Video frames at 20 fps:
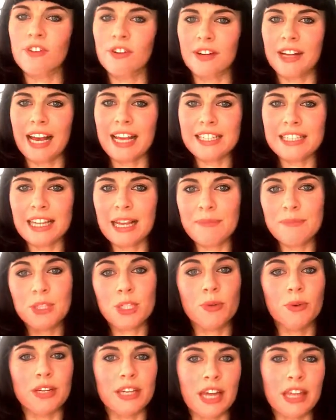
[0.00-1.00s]
From gas lamps
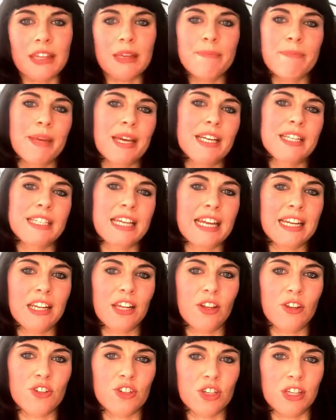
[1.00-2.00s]
to another big
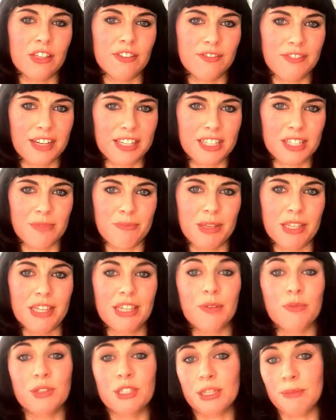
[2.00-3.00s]
technological
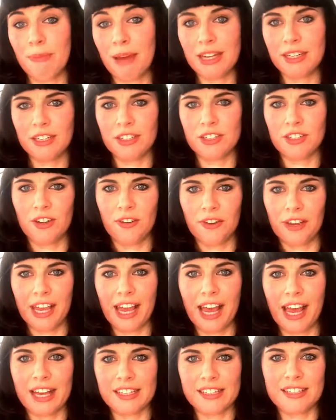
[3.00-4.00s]
advancement that was dependent on
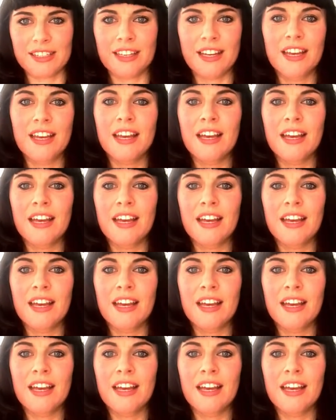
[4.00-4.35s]
gas,